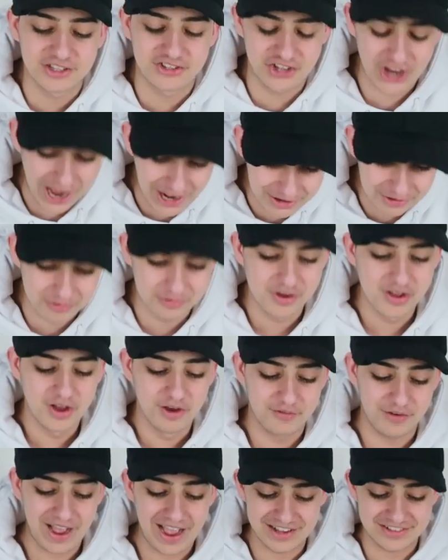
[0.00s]
channel
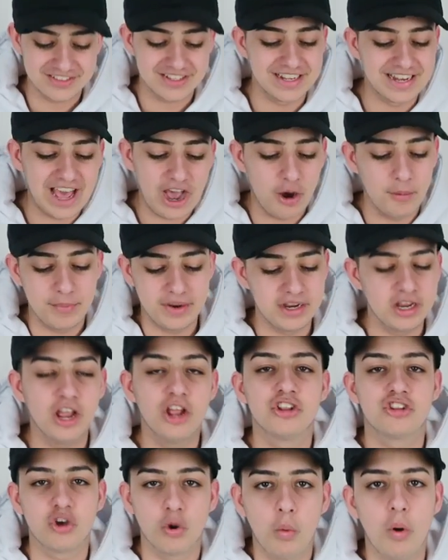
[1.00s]
for actually allowing me
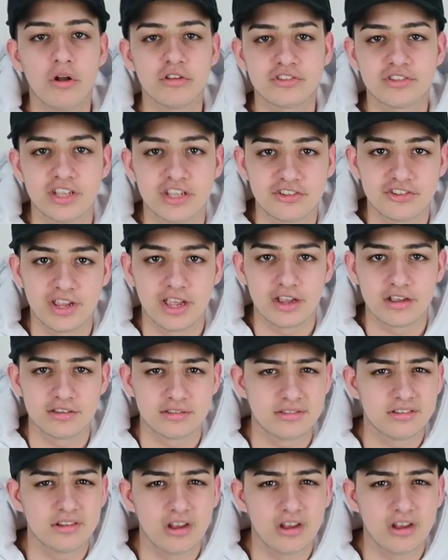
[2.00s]
to watch this, yeah, because,